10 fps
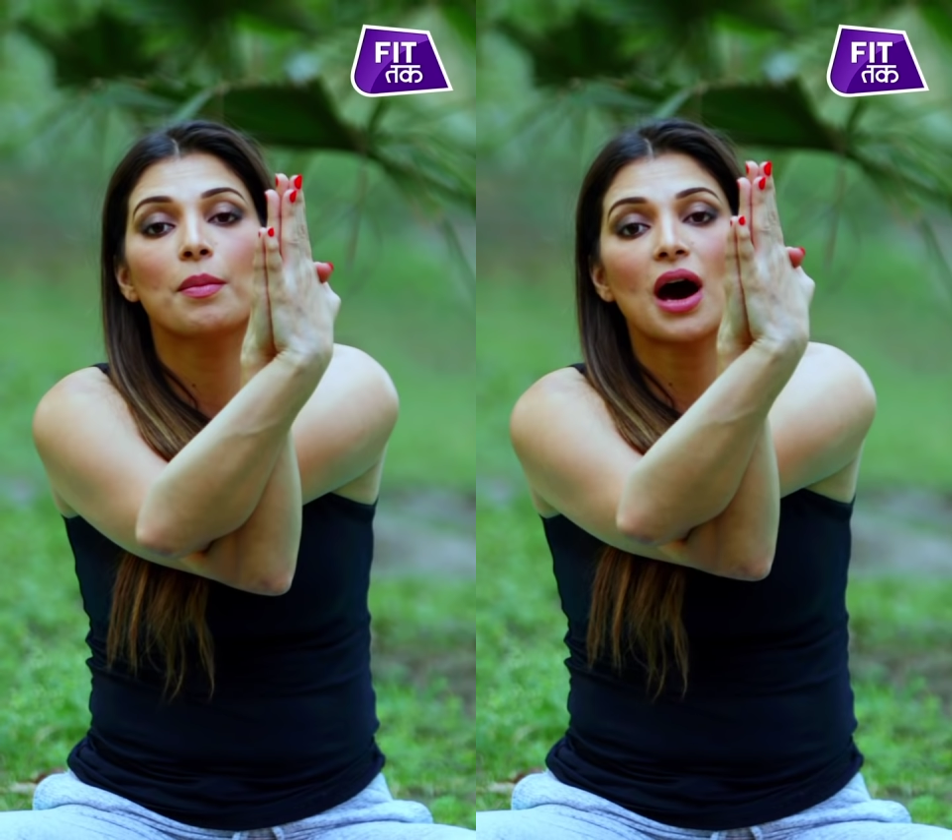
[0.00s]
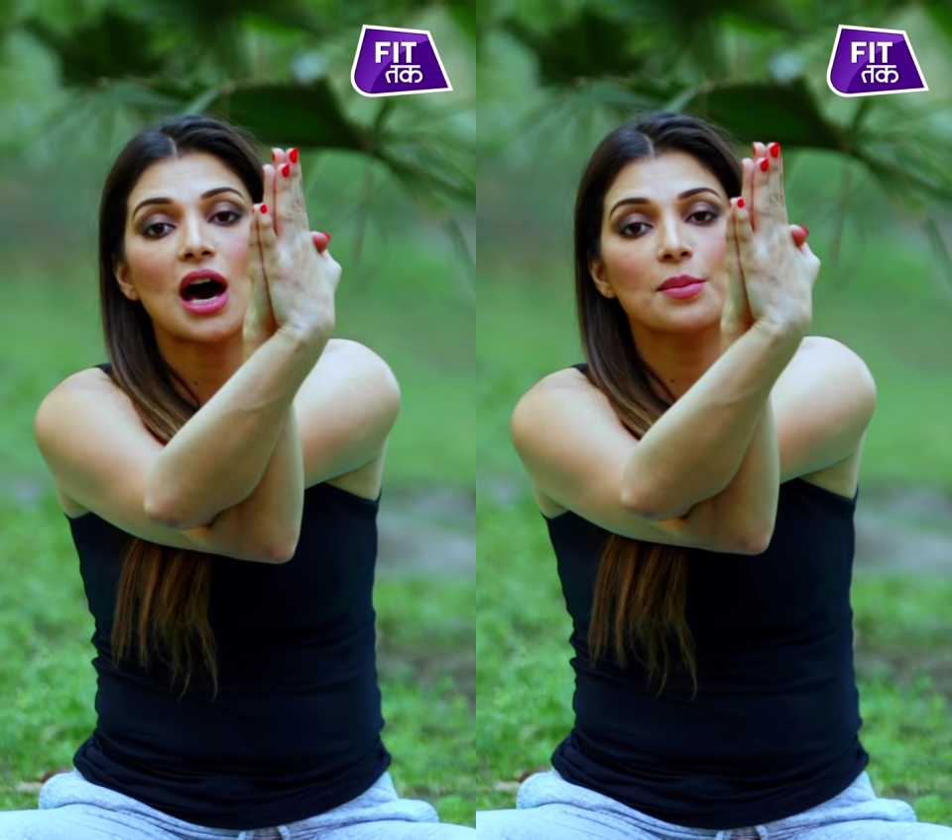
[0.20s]

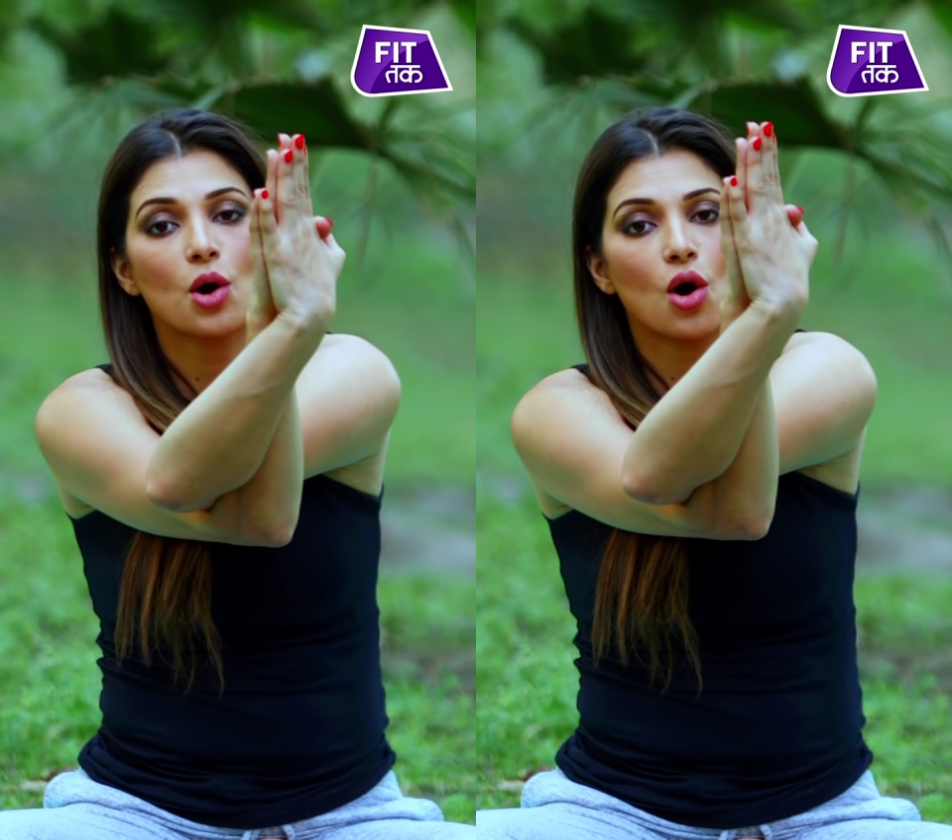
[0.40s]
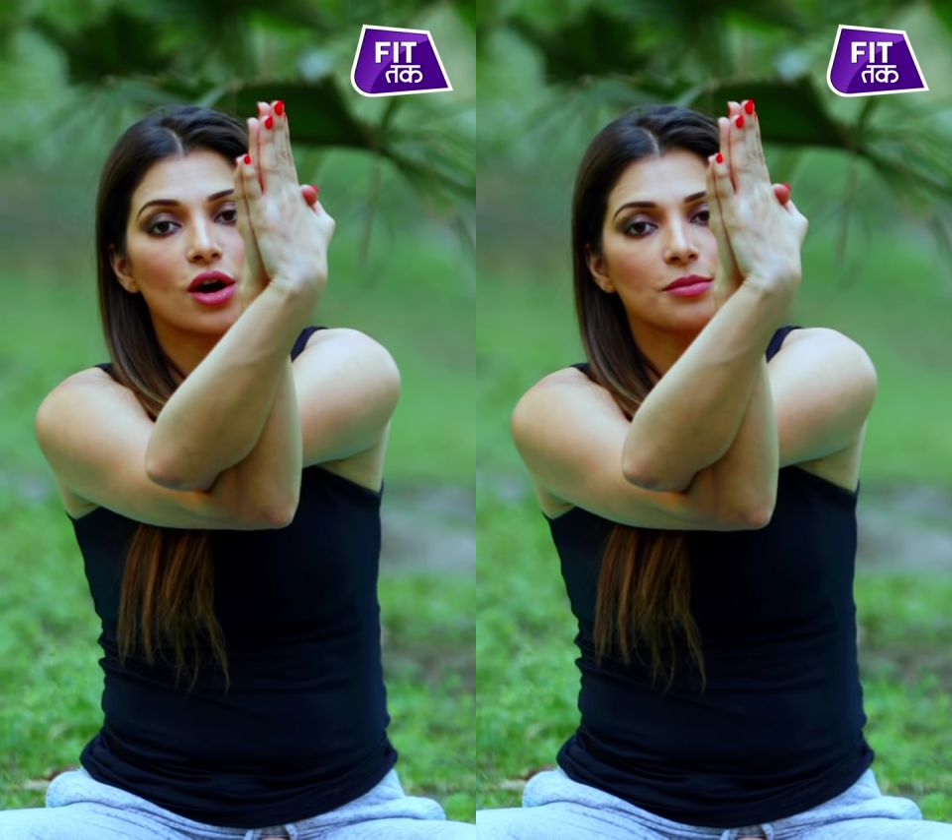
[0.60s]
palm
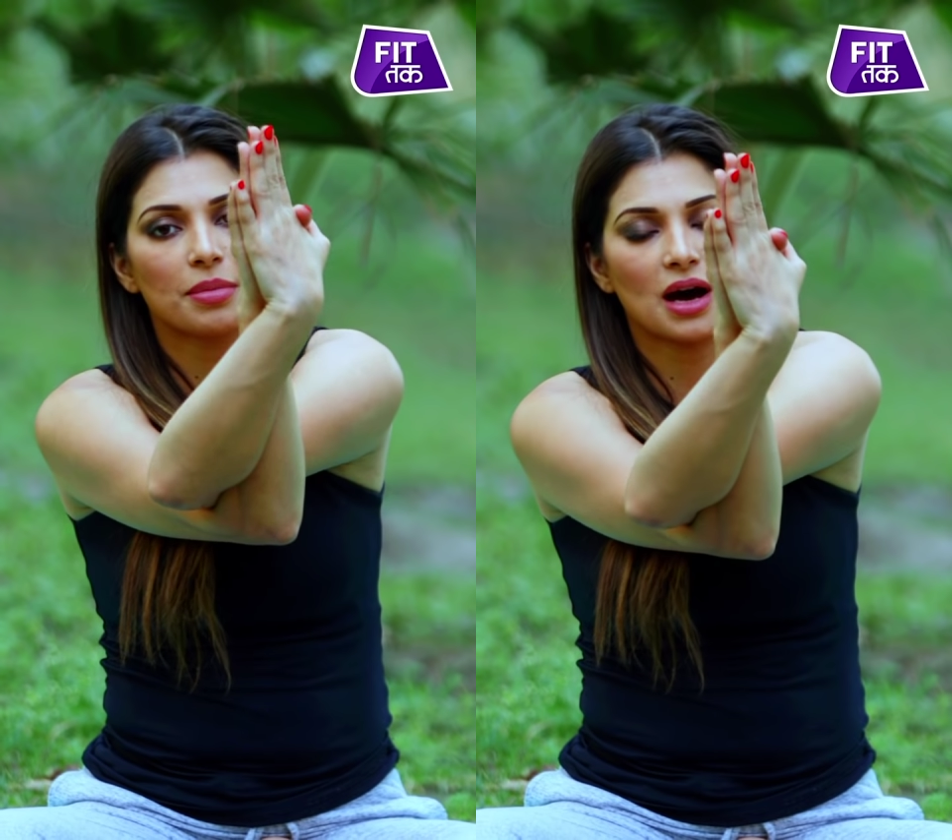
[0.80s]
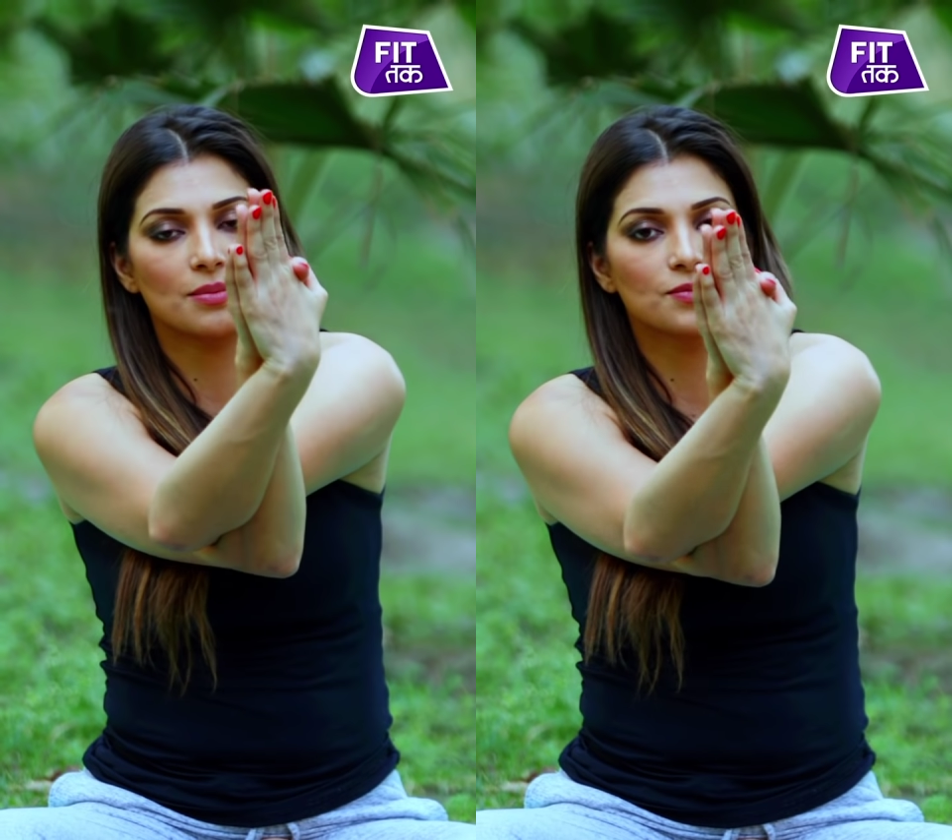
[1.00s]
on
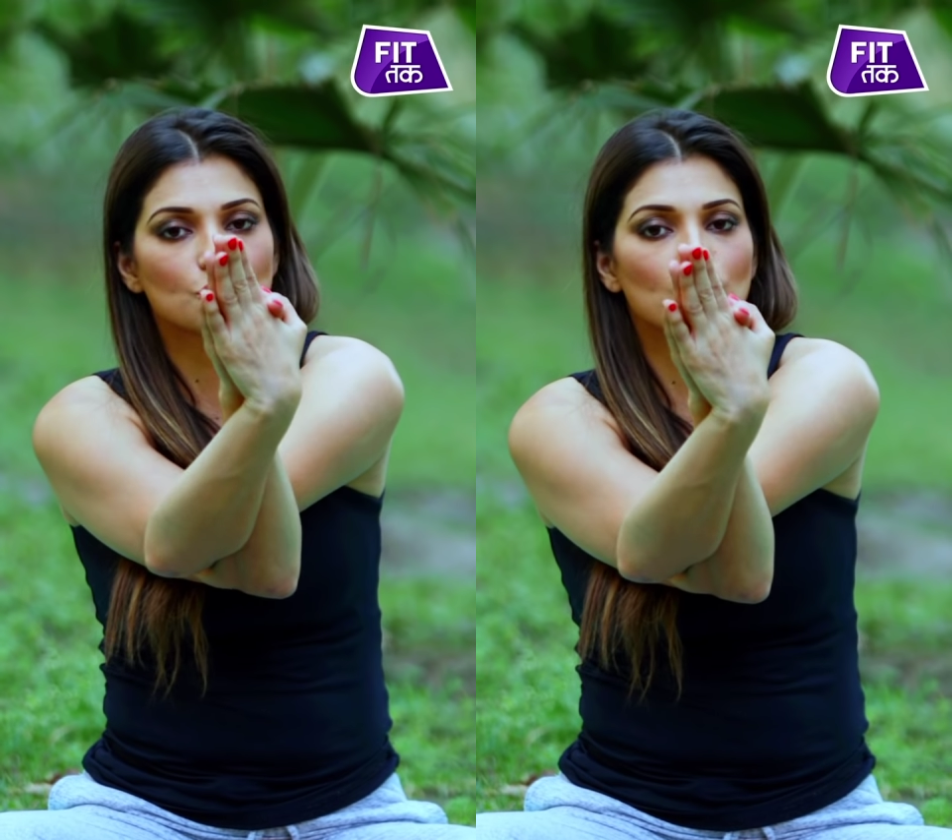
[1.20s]
palm. So